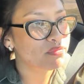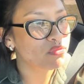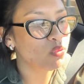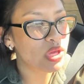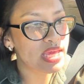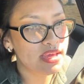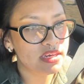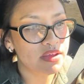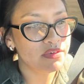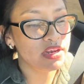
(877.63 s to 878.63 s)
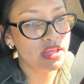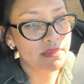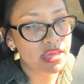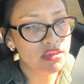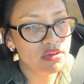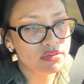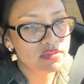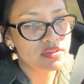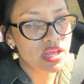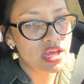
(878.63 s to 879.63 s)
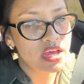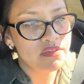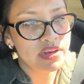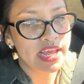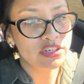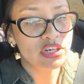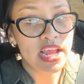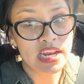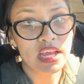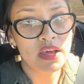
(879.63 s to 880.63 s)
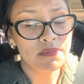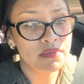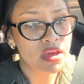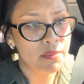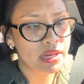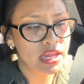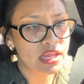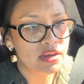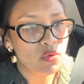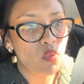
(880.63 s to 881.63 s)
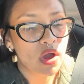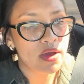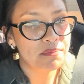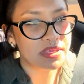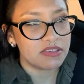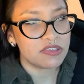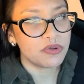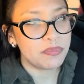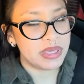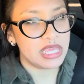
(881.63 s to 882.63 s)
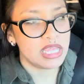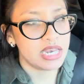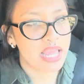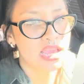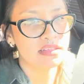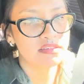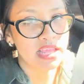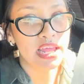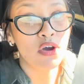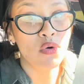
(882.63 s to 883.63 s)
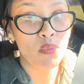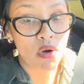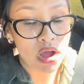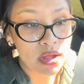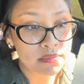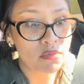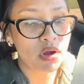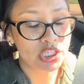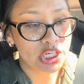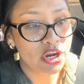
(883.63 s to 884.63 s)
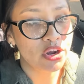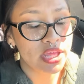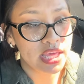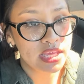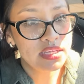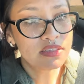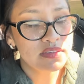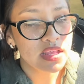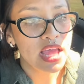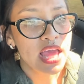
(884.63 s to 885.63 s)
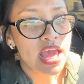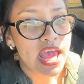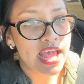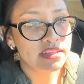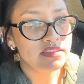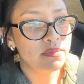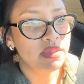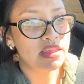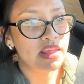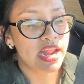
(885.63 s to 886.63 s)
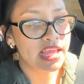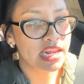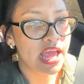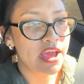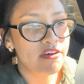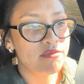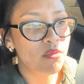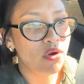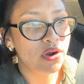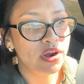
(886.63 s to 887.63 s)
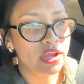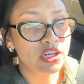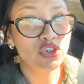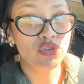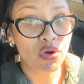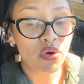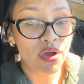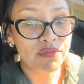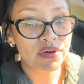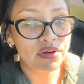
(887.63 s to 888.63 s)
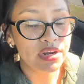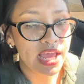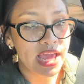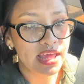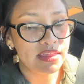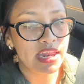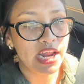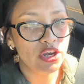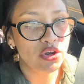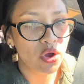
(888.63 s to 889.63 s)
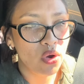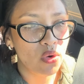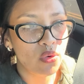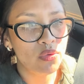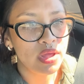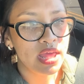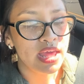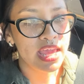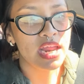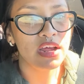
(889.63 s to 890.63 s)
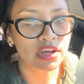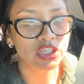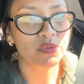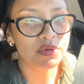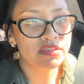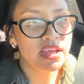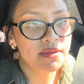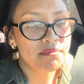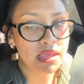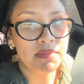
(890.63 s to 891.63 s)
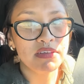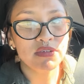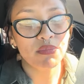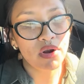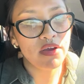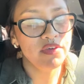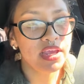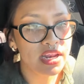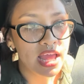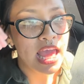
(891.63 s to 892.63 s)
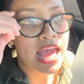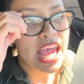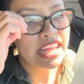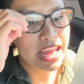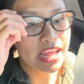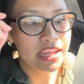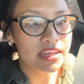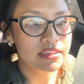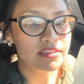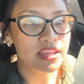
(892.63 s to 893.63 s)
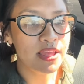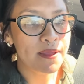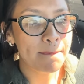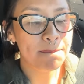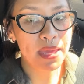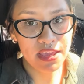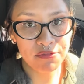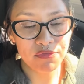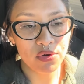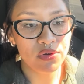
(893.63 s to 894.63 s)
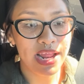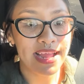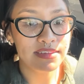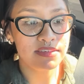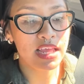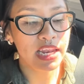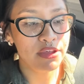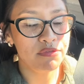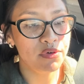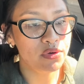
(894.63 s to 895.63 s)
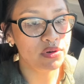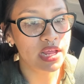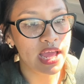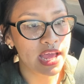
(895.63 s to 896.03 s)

We can definitely make use of an extra income coming in while me still being a stay-at-home mom, watching our kids, and something that I can have more control over and that I know can 100% make me some profit, and that is making food and selling food.